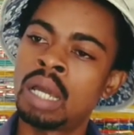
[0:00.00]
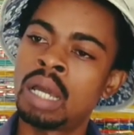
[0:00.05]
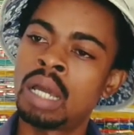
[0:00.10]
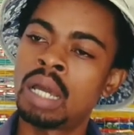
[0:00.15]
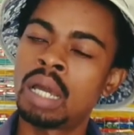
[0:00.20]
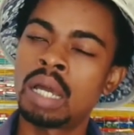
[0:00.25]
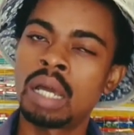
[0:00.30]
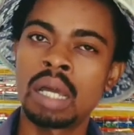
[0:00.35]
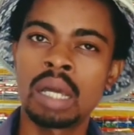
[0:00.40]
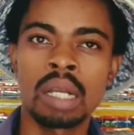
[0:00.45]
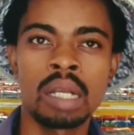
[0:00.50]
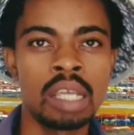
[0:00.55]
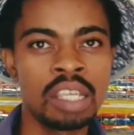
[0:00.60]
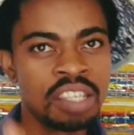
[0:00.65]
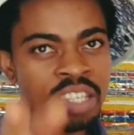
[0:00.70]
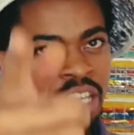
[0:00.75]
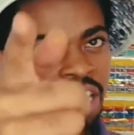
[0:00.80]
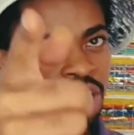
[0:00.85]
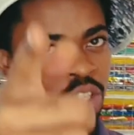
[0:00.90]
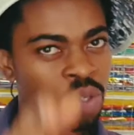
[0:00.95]
Let's
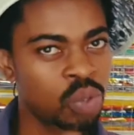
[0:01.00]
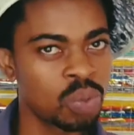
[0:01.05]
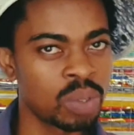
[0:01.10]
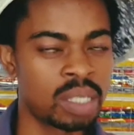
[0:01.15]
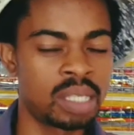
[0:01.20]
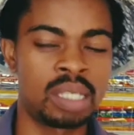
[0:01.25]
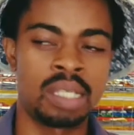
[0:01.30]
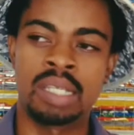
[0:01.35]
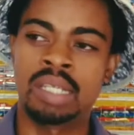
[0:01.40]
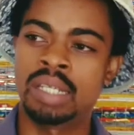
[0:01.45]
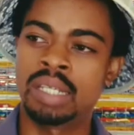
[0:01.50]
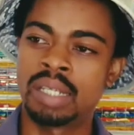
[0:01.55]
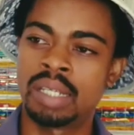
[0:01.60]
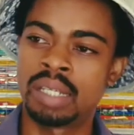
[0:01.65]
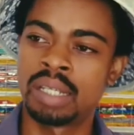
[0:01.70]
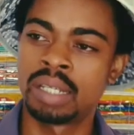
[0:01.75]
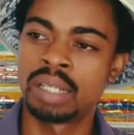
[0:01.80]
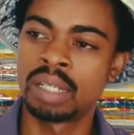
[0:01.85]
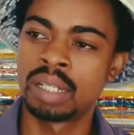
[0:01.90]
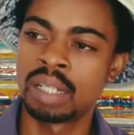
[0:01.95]
get into it.
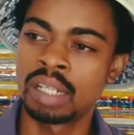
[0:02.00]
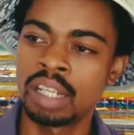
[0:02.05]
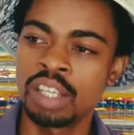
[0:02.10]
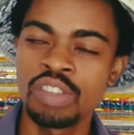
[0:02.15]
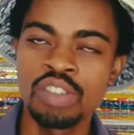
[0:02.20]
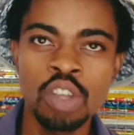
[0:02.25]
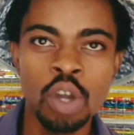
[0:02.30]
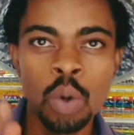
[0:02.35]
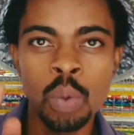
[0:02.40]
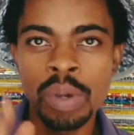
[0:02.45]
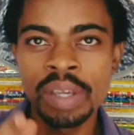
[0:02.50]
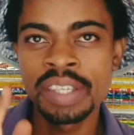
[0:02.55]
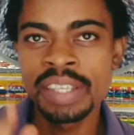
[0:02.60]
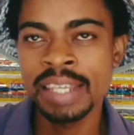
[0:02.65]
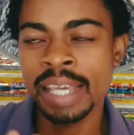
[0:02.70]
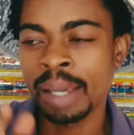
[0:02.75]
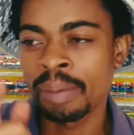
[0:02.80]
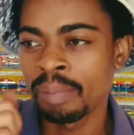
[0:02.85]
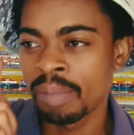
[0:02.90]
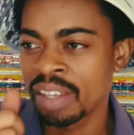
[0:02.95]
Let's not waste
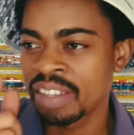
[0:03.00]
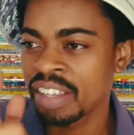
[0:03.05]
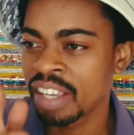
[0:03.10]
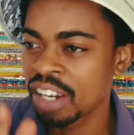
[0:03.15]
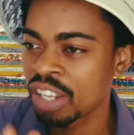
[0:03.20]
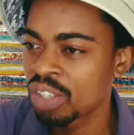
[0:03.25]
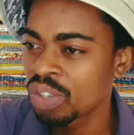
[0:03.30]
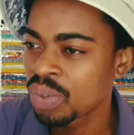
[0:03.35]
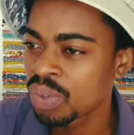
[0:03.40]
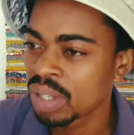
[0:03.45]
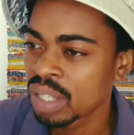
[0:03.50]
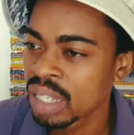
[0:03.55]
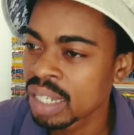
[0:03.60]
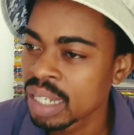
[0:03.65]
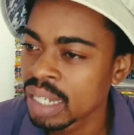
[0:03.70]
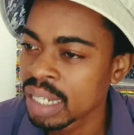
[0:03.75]
time. Let's get into it.